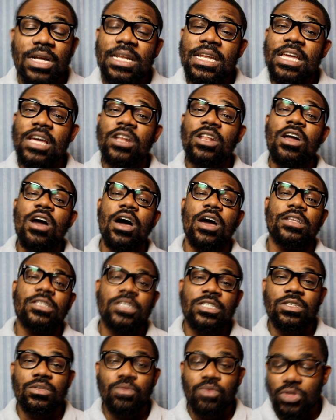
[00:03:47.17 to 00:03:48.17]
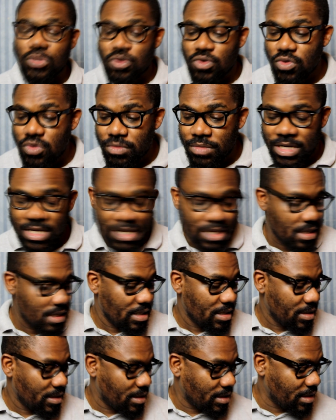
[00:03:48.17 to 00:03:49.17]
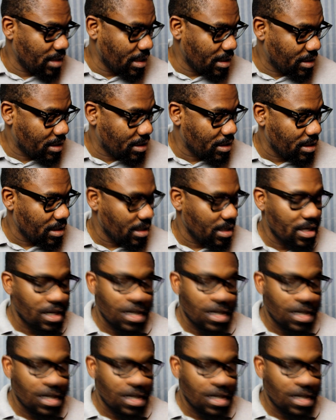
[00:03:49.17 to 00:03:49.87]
and the alerts would normally sit,